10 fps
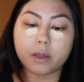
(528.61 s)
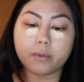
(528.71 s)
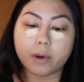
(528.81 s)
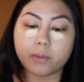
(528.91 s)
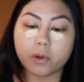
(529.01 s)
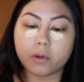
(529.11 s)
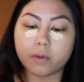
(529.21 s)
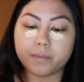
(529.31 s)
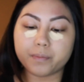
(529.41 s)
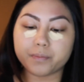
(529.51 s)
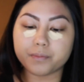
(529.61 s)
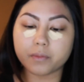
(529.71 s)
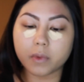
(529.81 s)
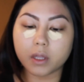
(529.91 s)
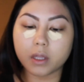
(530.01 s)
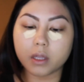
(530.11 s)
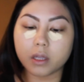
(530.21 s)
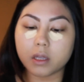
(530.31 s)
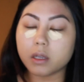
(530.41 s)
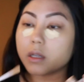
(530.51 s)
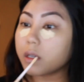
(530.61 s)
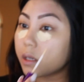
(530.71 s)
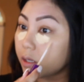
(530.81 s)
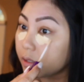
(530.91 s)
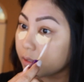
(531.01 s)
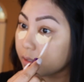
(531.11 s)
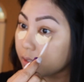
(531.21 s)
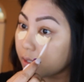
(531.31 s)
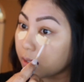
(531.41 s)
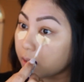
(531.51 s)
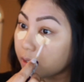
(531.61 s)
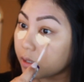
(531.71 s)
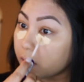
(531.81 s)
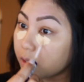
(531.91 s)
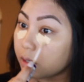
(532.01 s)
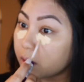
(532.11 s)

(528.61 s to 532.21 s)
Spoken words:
Rimmel concealer